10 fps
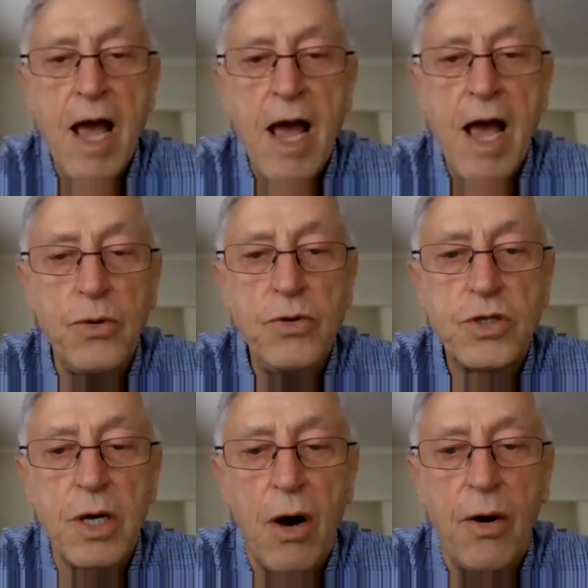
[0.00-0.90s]
new
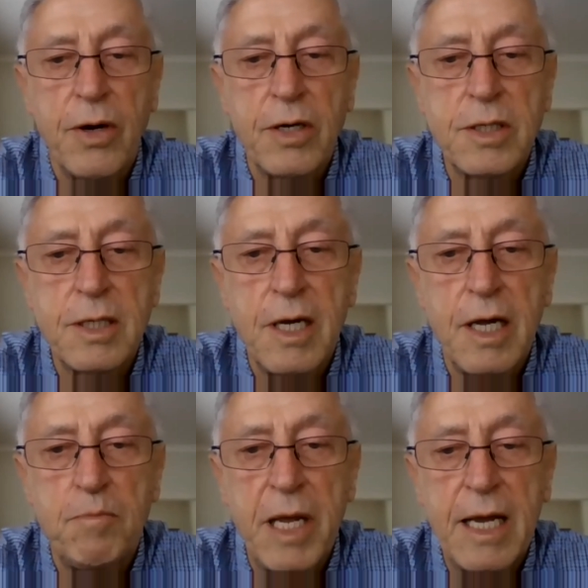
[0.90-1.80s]
songs,
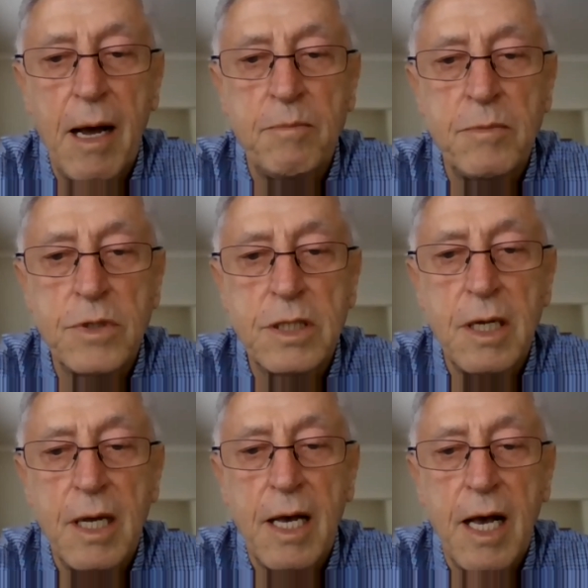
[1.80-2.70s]
it becomes
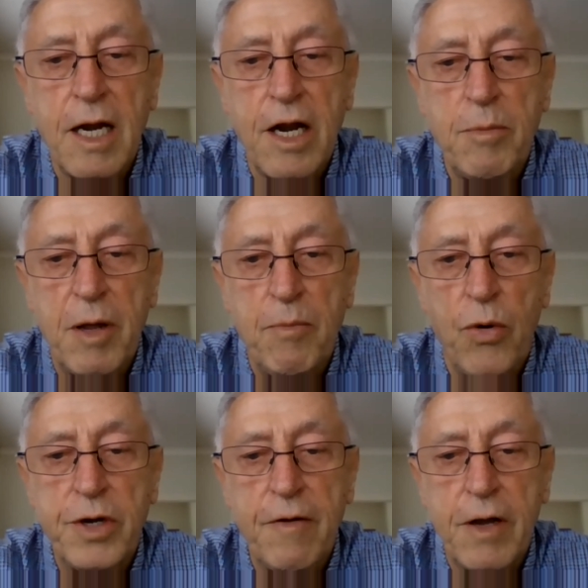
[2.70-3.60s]
a little bit
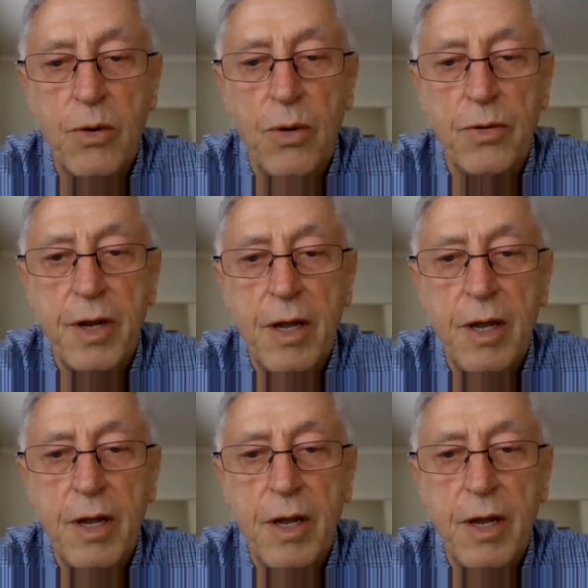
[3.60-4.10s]
more difficult.